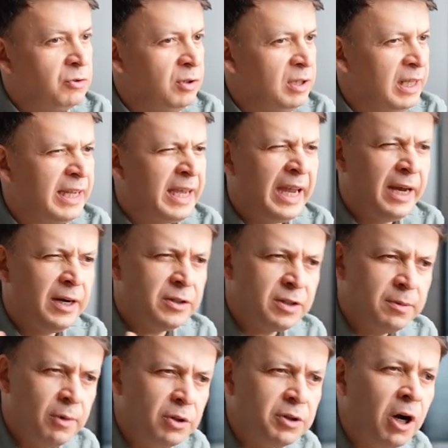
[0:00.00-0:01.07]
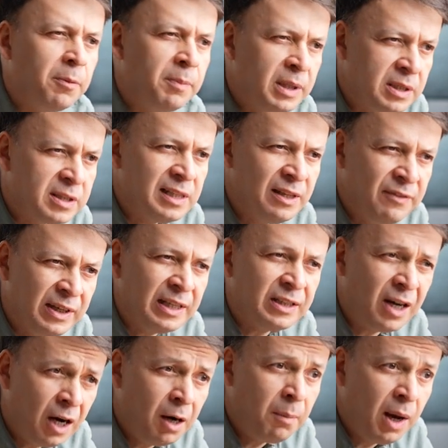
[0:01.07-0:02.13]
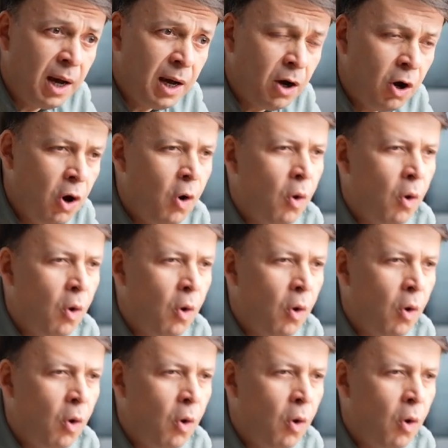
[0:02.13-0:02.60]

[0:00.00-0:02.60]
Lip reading: really cares about Armenians living in Karabakh,